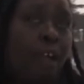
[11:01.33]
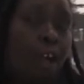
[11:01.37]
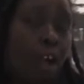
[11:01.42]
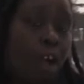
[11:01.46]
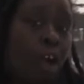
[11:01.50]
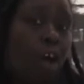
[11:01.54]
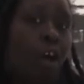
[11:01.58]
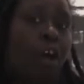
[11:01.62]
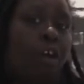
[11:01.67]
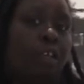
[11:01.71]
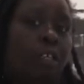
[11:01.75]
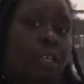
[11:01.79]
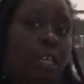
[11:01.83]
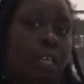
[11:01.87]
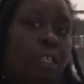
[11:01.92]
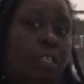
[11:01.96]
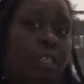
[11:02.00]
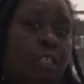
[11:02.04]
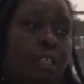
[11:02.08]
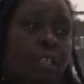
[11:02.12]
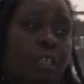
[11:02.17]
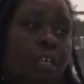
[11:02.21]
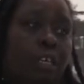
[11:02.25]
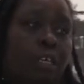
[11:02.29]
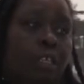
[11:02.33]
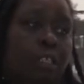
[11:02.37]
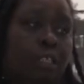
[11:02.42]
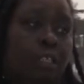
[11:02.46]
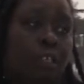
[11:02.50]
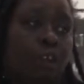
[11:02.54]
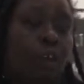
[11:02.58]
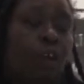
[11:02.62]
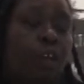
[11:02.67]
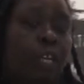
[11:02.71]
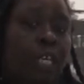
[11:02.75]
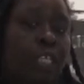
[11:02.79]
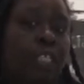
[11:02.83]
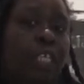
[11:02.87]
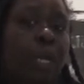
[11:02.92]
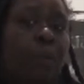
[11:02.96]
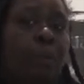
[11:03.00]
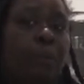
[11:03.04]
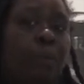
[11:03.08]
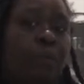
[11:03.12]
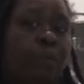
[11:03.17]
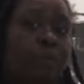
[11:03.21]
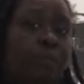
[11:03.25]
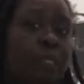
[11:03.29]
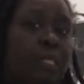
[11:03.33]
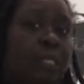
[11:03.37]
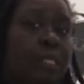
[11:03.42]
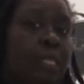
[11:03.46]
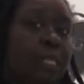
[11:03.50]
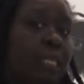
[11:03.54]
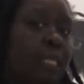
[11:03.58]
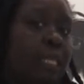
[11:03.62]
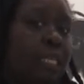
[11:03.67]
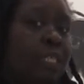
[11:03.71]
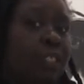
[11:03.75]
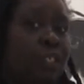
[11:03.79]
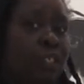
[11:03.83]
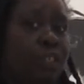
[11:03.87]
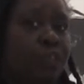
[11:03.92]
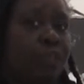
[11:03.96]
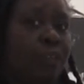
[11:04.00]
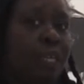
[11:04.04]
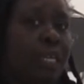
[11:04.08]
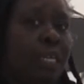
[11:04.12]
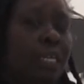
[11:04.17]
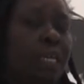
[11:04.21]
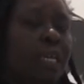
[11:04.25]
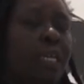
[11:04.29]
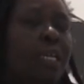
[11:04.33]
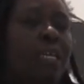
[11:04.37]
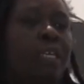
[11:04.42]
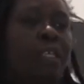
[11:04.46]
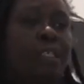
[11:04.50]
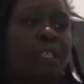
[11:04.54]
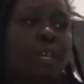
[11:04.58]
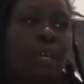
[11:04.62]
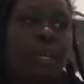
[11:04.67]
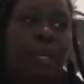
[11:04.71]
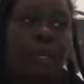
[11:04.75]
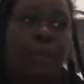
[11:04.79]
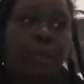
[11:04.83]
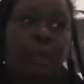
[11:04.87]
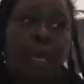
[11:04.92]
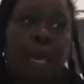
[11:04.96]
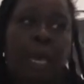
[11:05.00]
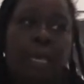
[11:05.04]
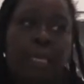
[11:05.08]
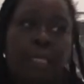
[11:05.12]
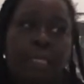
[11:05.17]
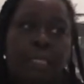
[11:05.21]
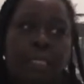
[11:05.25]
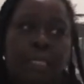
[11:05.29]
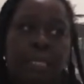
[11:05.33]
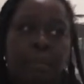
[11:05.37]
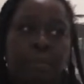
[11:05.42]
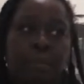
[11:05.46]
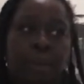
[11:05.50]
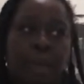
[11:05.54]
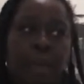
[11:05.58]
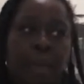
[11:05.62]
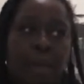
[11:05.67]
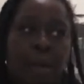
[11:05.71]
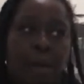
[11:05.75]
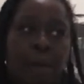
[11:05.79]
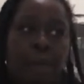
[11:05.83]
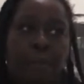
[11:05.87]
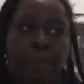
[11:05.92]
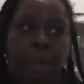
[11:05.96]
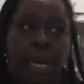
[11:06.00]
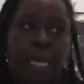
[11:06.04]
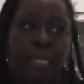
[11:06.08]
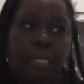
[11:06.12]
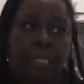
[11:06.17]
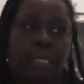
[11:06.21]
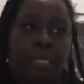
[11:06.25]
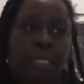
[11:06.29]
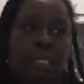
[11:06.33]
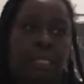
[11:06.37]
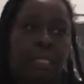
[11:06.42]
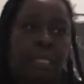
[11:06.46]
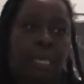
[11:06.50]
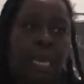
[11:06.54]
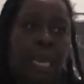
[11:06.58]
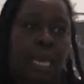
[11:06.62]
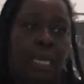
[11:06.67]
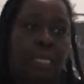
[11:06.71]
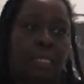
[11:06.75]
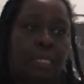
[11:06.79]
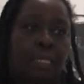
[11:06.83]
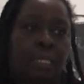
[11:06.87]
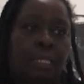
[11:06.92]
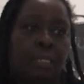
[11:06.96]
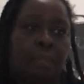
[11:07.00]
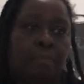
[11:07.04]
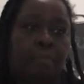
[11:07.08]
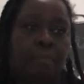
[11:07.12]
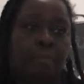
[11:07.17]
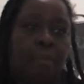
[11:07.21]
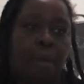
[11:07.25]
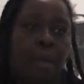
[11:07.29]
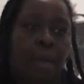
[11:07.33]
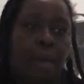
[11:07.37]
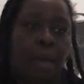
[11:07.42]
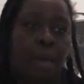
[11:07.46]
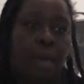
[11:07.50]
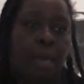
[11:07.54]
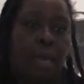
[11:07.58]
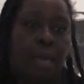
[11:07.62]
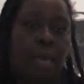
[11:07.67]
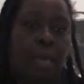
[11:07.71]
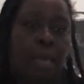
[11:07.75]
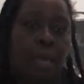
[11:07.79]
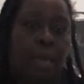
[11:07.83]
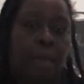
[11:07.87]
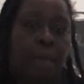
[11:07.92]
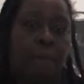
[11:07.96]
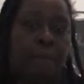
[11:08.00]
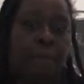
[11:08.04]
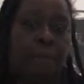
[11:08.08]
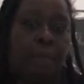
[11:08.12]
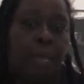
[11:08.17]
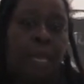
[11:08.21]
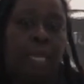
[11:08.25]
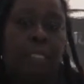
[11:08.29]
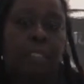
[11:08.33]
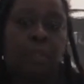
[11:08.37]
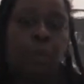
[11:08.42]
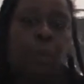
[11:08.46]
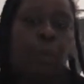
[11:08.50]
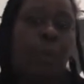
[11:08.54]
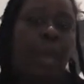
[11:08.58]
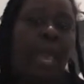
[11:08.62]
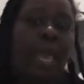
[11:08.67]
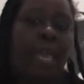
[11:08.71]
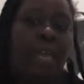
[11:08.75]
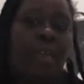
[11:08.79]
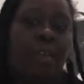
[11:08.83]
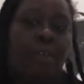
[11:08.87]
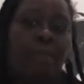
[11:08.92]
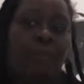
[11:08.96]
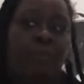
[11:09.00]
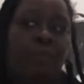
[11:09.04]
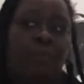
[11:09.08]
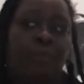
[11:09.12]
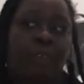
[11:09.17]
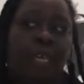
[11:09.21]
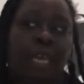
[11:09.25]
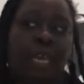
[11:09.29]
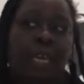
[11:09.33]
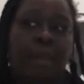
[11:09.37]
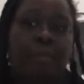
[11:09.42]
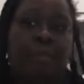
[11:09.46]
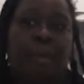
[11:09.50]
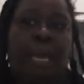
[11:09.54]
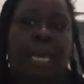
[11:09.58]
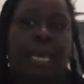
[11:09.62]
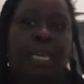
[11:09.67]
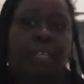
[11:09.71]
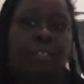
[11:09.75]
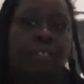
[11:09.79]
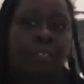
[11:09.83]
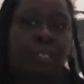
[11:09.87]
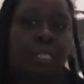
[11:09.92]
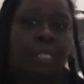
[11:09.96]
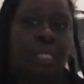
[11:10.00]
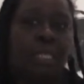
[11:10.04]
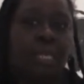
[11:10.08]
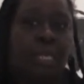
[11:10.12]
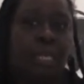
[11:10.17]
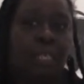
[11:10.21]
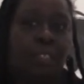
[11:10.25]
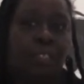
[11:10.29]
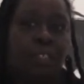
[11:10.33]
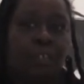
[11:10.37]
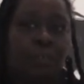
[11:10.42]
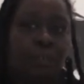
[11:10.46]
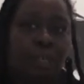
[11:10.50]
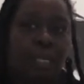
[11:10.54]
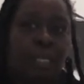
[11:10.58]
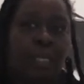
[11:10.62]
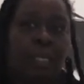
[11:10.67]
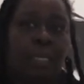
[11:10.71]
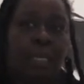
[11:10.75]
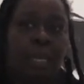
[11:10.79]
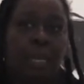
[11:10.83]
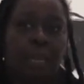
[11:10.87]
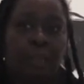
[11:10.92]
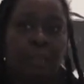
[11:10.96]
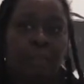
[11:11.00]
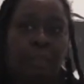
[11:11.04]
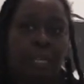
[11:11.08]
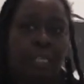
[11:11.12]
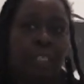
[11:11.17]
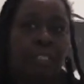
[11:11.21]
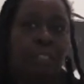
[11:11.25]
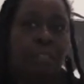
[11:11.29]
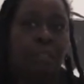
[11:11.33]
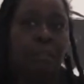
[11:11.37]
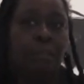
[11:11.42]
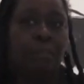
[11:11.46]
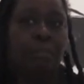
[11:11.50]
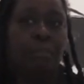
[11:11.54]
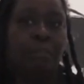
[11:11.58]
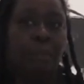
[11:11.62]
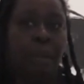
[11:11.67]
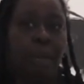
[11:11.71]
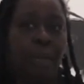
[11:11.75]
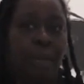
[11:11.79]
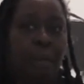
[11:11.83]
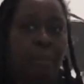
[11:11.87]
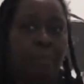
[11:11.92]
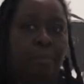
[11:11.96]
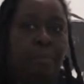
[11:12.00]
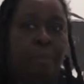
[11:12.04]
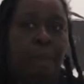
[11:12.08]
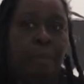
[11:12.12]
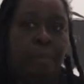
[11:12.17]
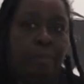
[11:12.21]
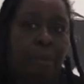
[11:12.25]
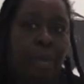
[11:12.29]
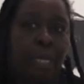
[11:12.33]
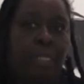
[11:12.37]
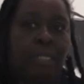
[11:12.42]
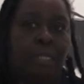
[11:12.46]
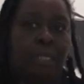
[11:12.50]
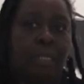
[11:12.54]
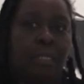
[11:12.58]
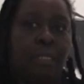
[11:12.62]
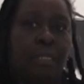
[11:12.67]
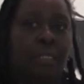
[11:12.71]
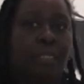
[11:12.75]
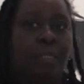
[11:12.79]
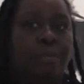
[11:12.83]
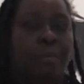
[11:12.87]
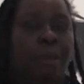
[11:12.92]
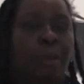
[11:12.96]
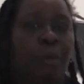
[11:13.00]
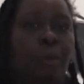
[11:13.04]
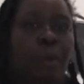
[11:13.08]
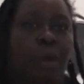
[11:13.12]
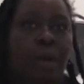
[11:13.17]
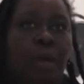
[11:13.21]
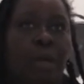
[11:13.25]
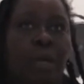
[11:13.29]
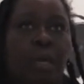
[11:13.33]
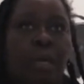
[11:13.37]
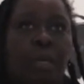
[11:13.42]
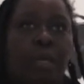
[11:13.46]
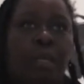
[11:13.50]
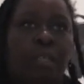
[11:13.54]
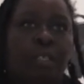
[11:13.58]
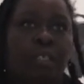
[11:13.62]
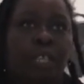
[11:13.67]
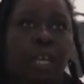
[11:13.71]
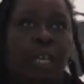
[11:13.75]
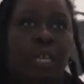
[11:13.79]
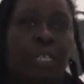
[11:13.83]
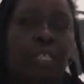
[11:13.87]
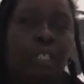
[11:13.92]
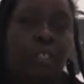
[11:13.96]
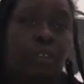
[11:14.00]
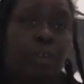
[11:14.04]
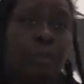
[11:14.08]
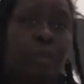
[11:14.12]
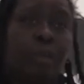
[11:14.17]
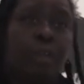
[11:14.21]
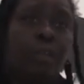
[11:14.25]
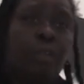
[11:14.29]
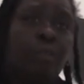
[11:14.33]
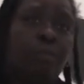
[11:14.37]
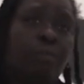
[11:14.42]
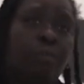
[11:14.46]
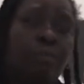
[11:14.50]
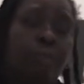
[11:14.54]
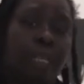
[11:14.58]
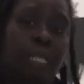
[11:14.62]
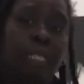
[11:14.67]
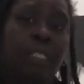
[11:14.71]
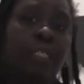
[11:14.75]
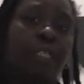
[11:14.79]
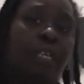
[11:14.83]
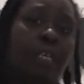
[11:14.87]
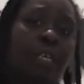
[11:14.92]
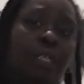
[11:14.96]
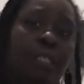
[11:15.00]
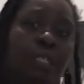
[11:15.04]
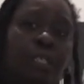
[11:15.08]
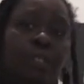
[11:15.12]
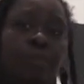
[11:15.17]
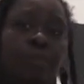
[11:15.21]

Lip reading: art at college, I would have studied history. So I see my art practice as a way of getting my interest in history kind of into my practice, into my work. So historical research is